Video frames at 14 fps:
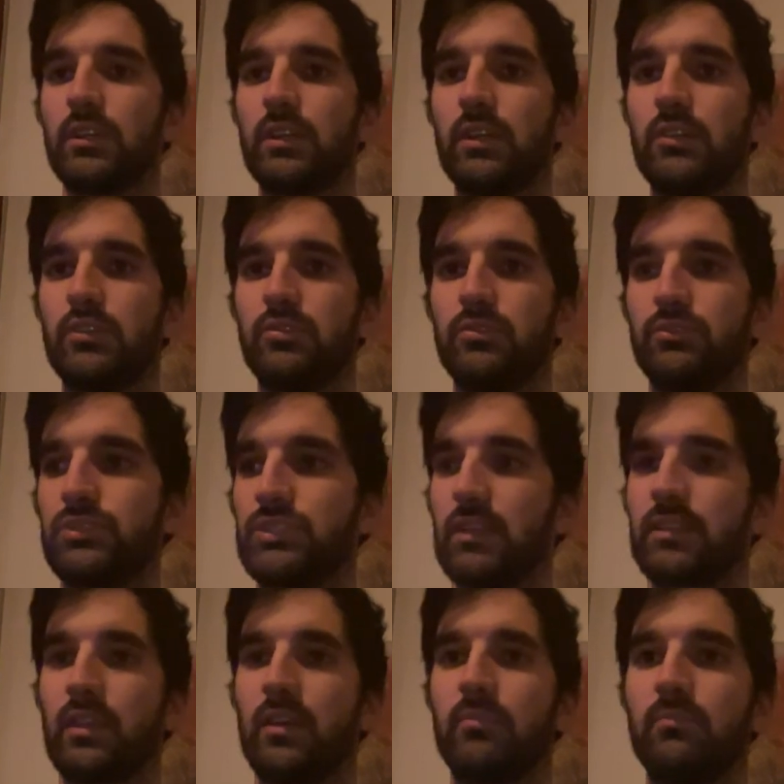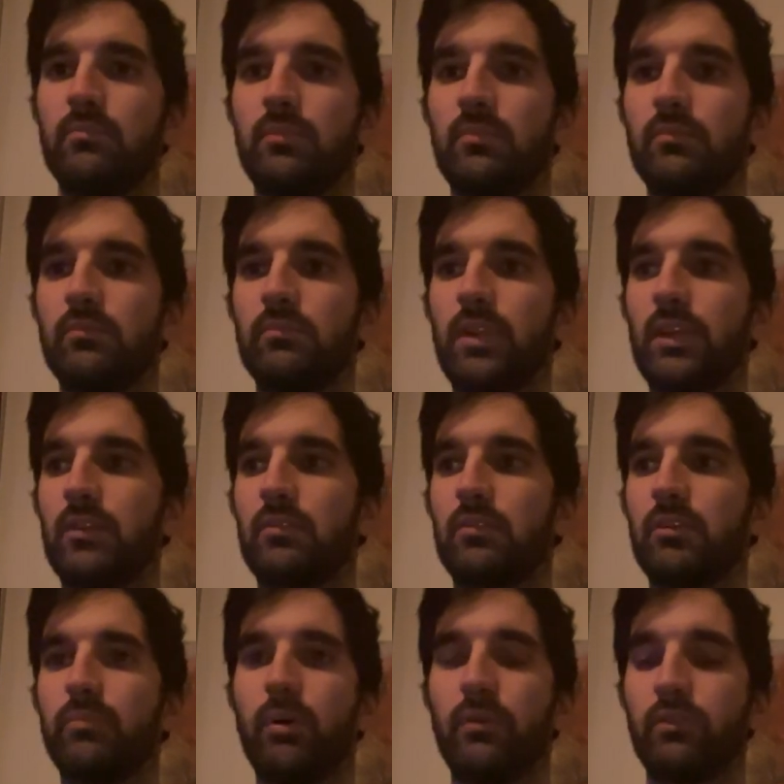and to stick them like
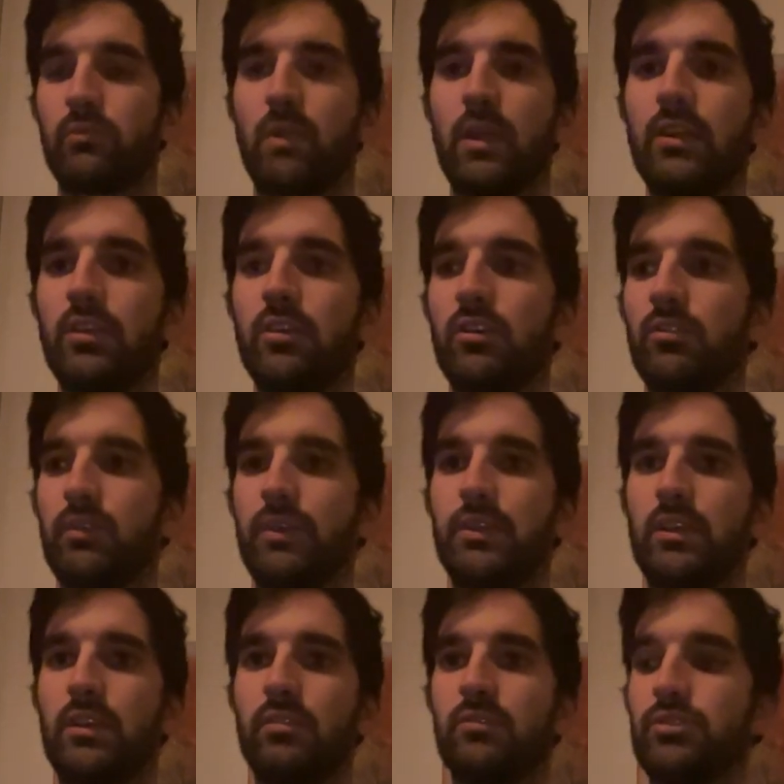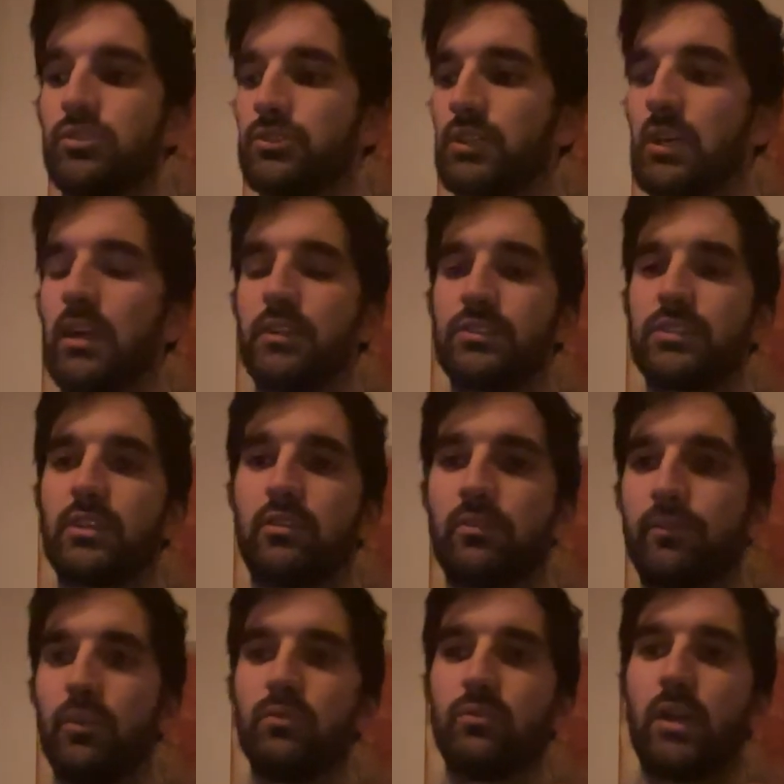above your radio and then just kind of stick your
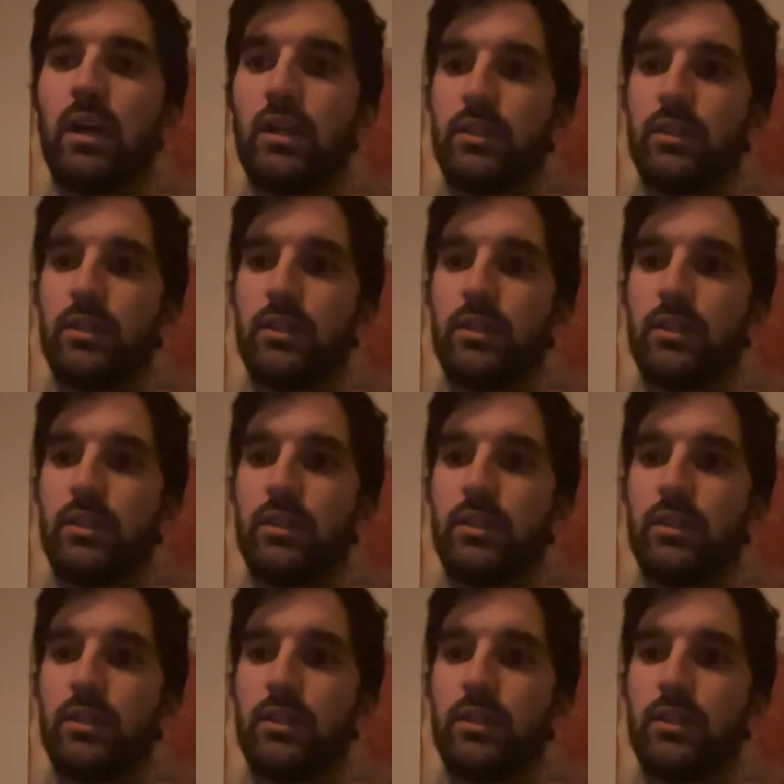phone on